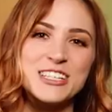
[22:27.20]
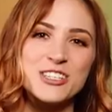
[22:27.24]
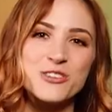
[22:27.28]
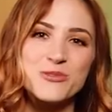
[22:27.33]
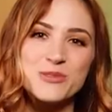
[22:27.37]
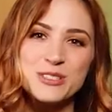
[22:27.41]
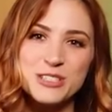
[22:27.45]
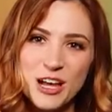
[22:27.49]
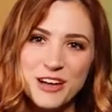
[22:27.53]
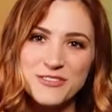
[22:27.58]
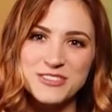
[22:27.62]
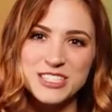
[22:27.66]
To
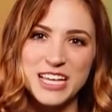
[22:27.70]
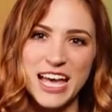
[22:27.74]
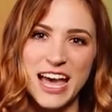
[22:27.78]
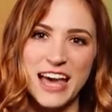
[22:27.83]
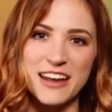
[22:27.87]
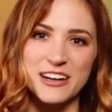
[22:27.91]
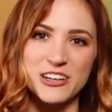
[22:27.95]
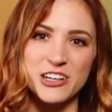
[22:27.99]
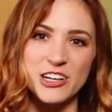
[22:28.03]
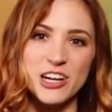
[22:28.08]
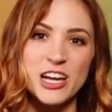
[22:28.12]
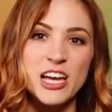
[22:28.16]
resolve
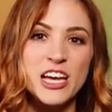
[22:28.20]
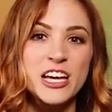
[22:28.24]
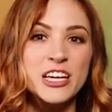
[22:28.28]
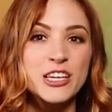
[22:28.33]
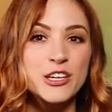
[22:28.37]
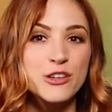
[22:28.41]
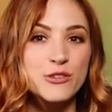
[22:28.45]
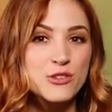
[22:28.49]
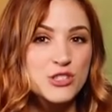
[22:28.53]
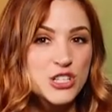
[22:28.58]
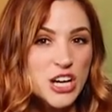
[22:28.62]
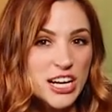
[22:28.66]
scatter,
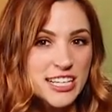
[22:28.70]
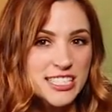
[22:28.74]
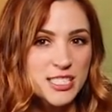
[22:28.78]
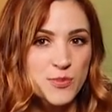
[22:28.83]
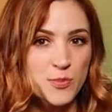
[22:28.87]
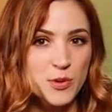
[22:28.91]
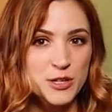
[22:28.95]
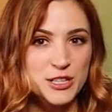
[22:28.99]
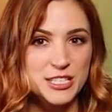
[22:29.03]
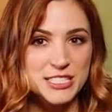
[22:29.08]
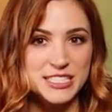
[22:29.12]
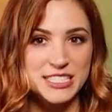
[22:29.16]
you
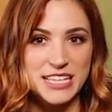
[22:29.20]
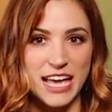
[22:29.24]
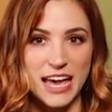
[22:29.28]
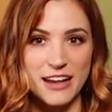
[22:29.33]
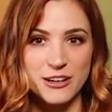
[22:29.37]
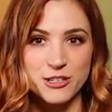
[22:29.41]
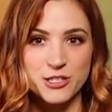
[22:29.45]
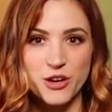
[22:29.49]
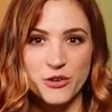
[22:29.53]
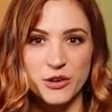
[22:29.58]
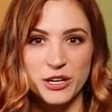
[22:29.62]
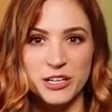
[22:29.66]
just put the
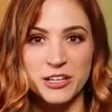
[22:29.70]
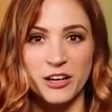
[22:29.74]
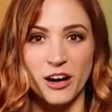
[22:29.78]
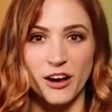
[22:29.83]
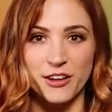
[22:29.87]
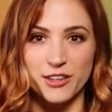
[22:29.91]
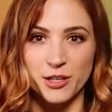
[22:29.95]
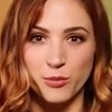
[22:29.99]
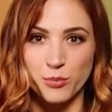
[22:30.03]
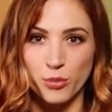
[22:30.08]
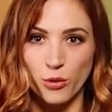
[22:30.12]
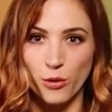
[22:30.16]
scatter token
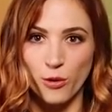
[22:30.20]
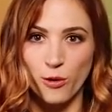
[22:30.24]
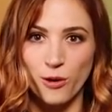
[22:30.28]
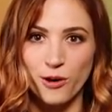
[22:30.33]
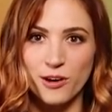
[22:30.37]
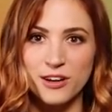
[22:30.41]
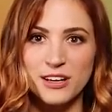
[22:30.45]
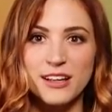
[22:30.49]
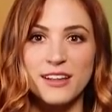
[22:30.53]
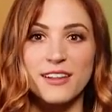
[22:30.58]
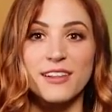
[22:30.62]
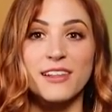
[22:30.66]
on the
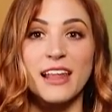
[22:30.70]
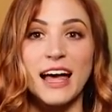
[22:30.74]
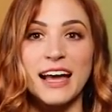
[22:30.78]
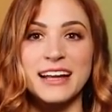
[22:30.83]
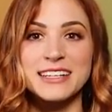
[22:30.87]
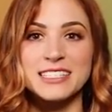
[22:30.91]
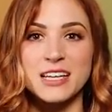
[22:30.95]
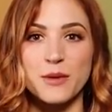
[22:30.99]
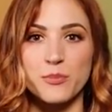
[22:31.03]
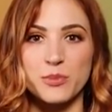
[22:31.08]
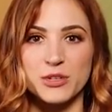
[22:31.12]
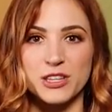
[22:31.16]
board,
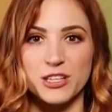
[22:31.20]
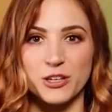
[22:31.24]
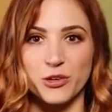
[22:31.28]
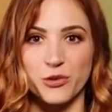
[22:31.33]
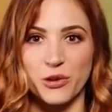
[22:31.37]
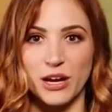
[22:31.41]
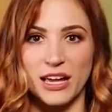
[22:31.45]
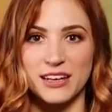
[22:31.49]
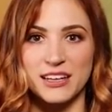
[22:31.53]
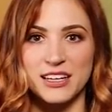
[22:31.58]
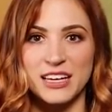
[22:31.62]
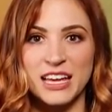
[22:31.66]
lined up with the
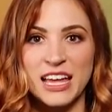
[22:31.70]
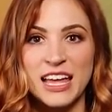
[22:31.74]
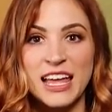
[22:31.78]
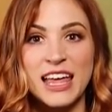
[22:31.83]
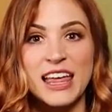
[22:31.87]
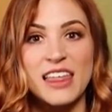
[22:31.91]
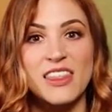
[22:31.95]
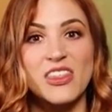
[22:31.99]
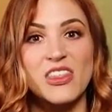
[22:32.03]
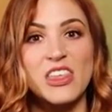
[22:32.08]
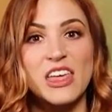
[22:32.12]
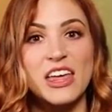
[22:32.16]
grid,
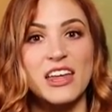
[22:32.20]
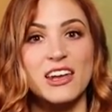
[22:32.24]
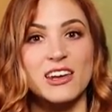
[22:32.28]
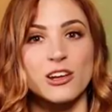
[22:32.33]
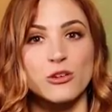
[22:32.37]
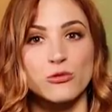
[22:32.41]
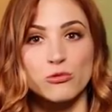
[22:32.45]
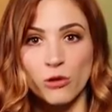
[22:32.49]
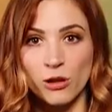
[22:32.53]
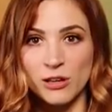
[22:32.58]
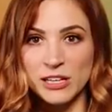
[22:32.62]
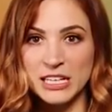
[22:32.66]

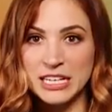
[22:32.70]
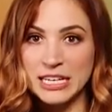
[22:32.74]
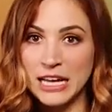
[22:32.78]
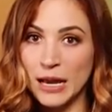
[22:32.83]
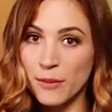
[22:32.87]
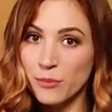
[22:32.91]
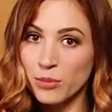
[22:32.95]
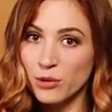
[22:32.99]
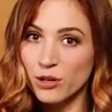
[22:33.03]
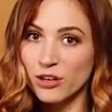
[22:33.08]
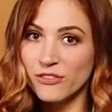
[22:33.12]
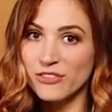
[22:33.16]
then roll a
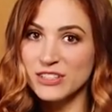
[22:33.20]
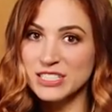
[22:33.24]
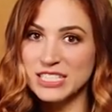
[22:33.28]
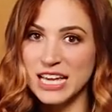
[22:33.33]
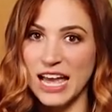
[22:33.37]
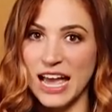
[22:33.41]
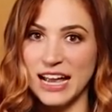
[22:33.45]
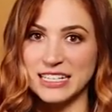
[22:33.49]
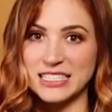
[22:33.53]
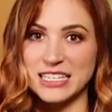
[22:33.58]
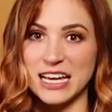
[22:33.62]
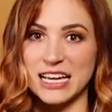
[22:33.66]
number of
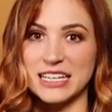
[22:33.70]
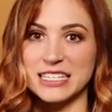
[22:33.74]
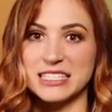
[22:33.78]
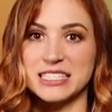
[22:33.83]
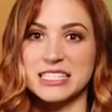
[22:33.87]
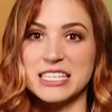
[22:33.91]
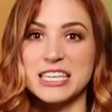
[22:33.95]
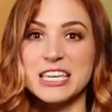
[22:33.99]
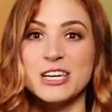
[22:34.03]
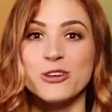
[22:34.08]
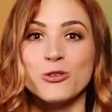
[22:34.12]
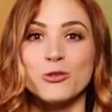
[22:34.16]
attack
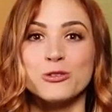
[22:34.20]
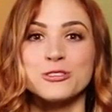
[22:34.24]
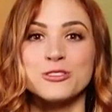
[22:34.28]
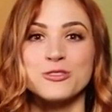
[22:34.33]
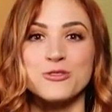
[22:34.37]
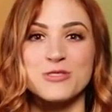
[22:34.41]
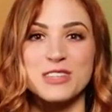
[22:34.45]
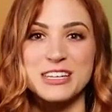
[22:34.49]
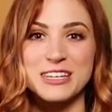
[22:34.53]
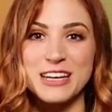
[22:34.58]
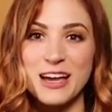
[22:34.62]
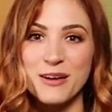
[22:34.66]
dice equal
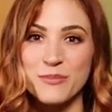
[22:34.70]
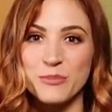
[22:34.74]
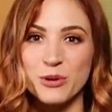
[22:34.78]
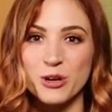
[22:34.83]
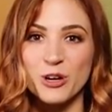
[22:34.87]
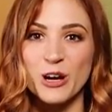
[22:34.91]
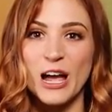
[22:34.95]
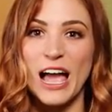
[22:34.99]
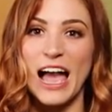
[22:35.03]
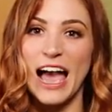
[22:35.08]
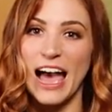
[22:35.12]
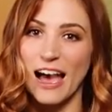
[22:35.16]
to the
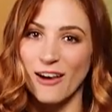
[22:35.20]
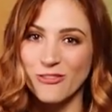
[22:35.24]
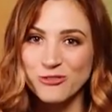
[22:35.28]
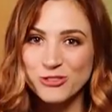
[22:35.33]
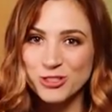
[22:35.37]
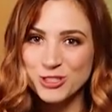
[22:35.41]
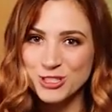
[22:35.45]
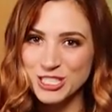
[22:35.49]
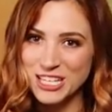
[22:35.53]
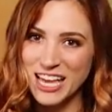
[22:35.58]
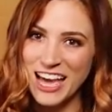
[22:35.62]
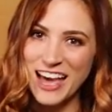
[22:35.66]
number
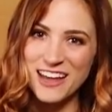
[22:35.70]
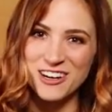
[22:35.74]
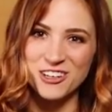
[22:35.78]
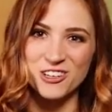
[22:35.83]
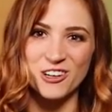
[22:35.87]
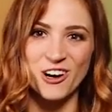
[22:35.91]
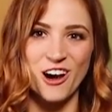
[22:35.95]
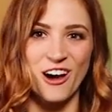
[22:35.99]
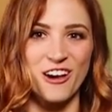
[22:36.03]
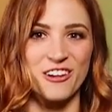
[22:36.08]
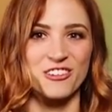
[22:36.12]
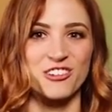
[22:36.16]
after
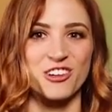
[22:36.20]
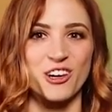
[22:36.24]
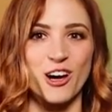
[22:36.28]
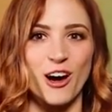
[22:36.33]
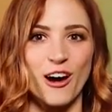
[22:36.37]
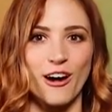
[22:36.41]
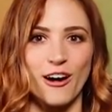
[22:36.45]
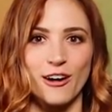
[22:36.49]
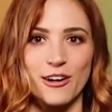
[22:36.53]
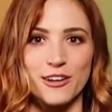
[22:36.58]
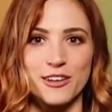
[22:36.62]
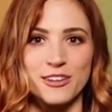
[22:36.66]
scatter on the
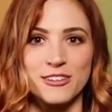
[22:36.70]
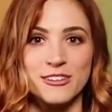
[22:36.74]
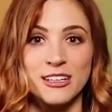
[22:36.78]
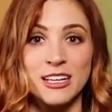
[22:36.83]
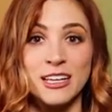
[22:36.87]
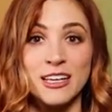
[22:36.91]
card.